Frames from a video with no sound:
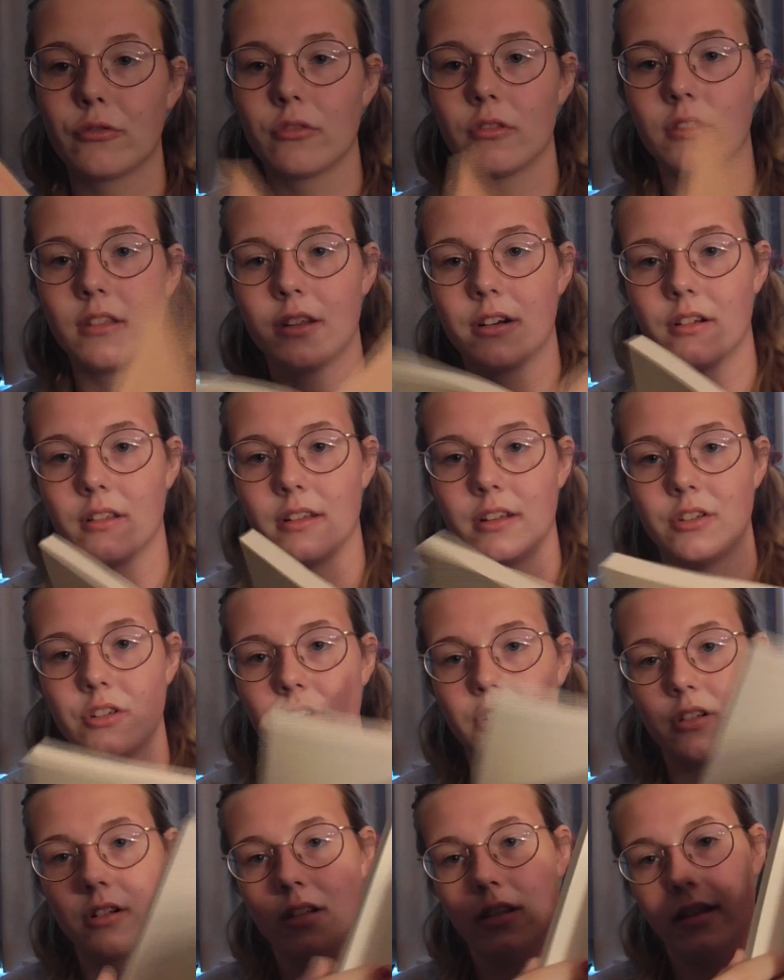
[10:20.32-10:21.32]
literally
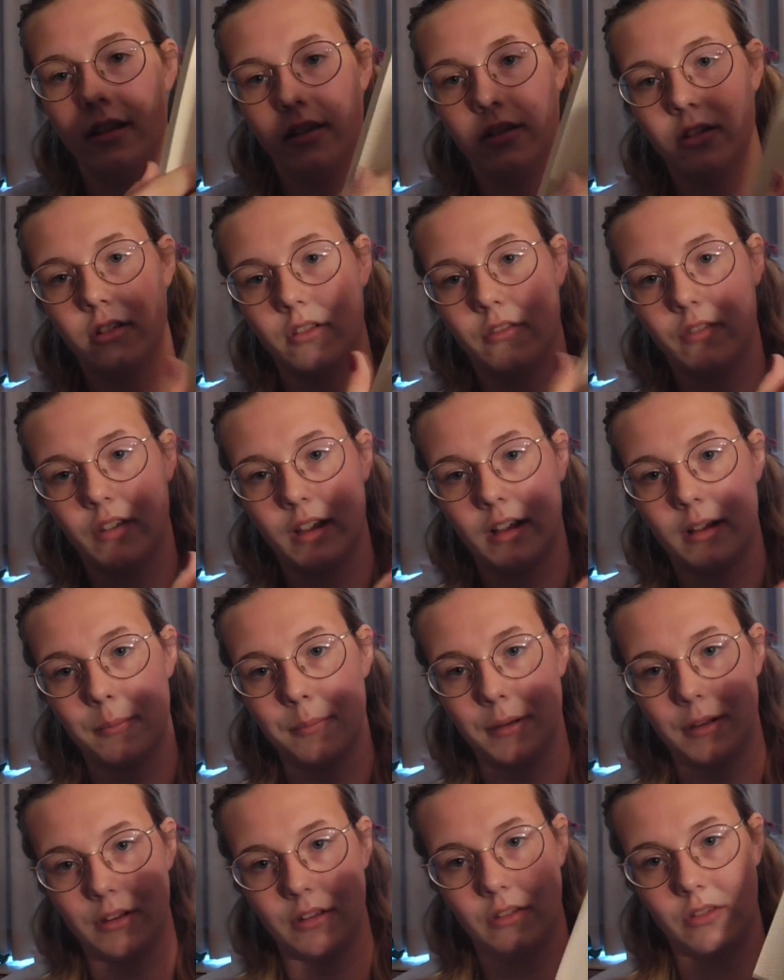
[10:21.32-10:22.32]
just a list of like a
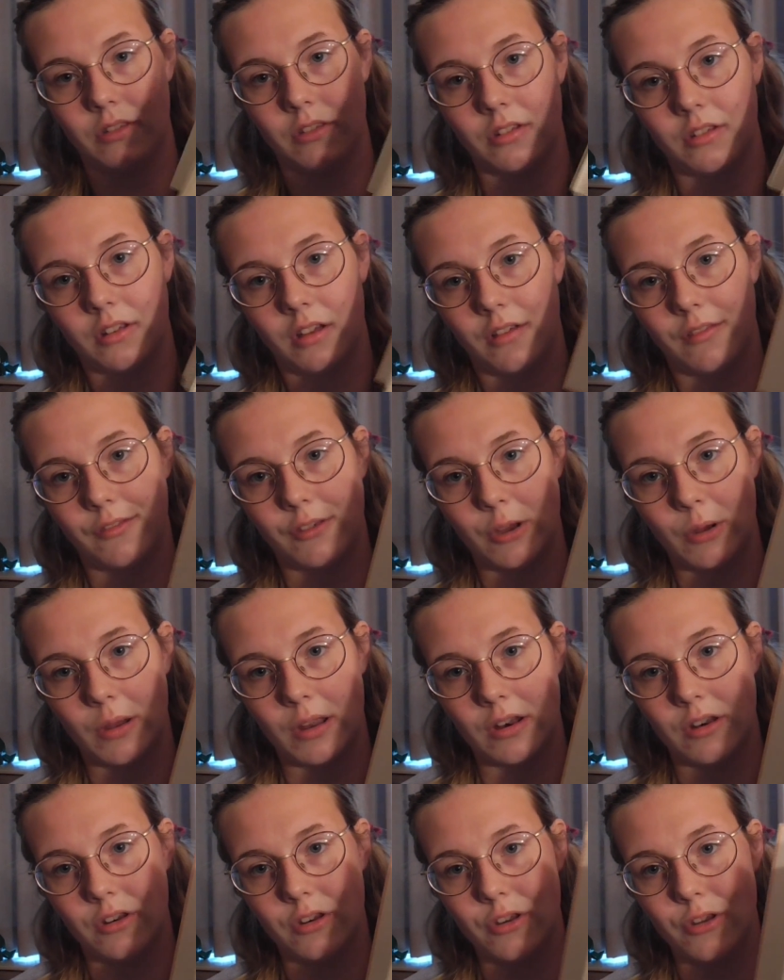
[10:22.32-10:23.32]
bunch of stuff you
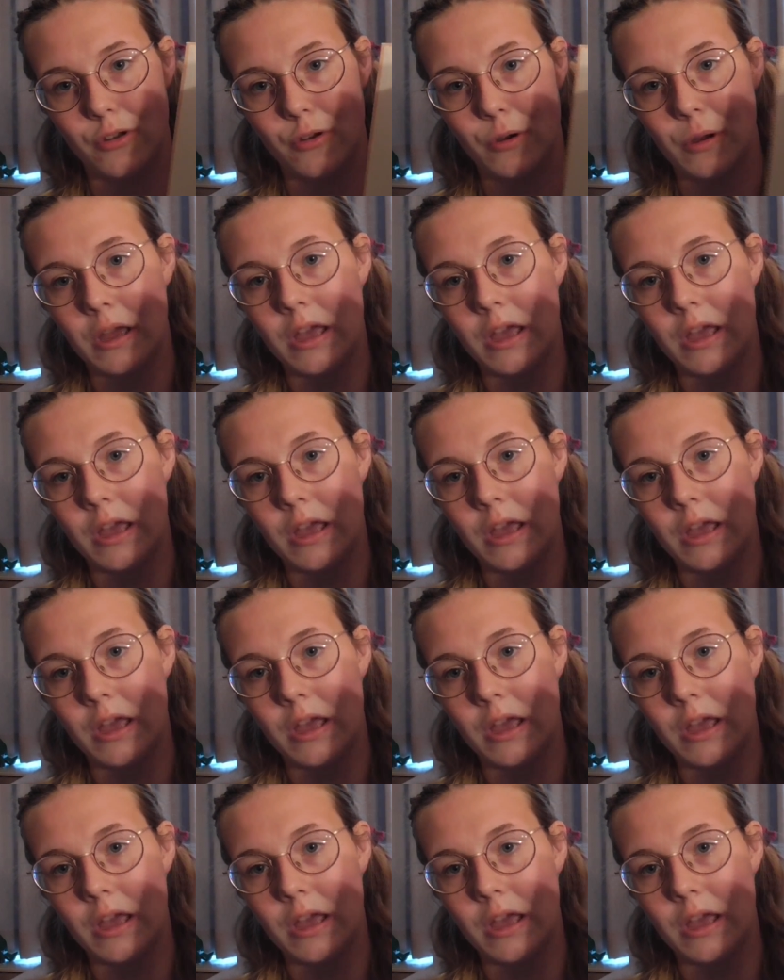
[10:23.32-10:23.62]
can do.